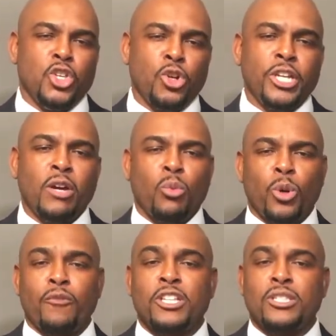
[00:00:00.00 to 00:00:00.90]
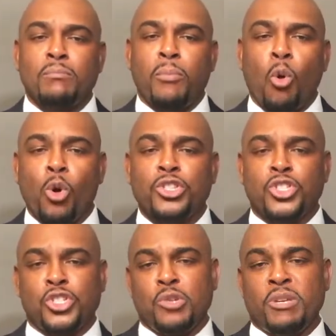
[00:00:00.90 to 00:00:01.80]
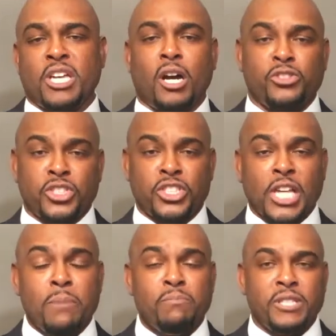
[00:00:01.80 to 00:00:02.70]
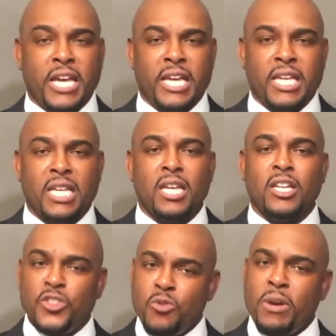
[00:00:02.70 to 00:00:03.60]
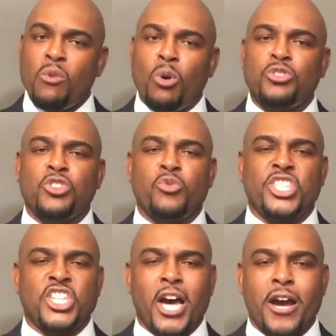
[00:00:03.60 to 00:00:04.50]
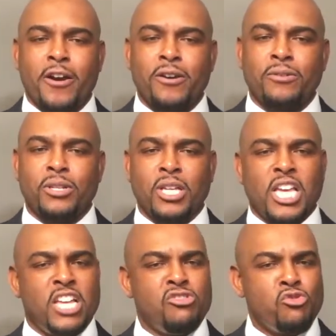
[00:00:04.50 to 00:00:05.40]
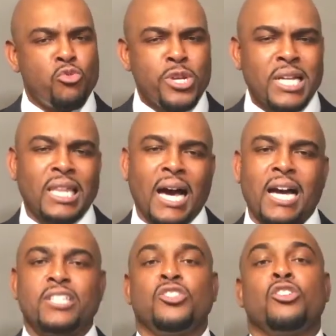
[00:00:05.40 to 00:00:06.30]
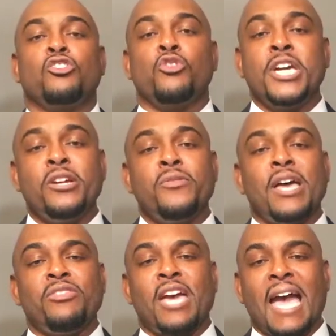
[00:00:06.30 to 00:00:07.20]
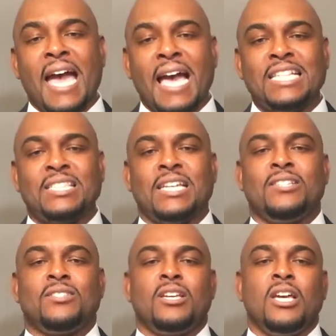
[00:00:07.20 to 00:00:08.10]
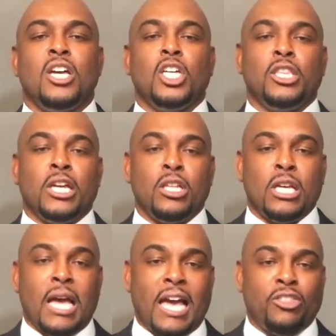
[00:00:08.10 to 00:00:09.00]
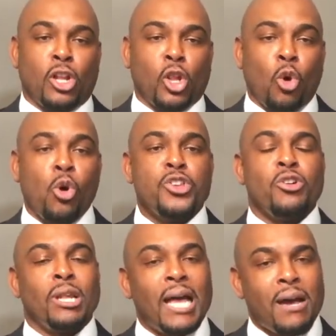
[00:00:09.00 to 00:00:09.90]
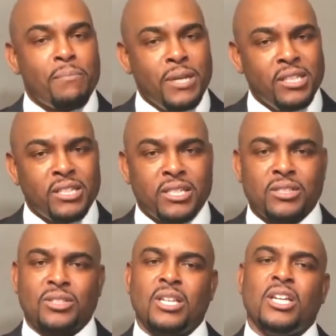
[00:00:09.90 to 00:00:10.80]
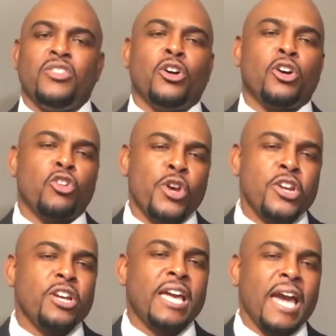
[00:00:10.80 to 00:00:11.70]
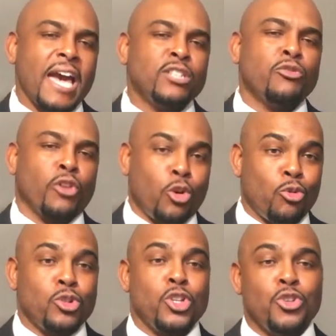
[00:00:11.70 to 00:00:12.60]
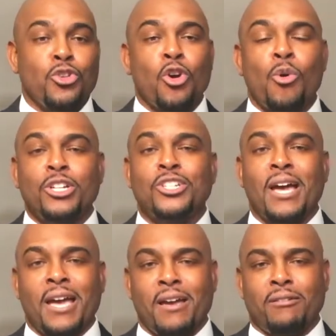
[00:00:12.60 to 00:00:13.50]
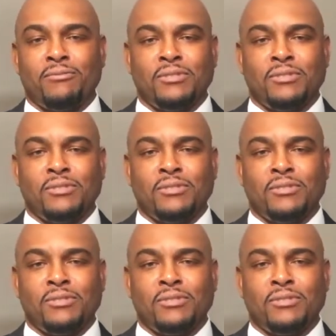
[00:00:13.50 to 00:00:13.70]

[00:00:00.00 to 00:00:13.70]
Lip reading: Your net worth is important to you because someday you may want to retire, and you realize the greater that the assets and the lower your liabilities, the greater cash flow you're going to have.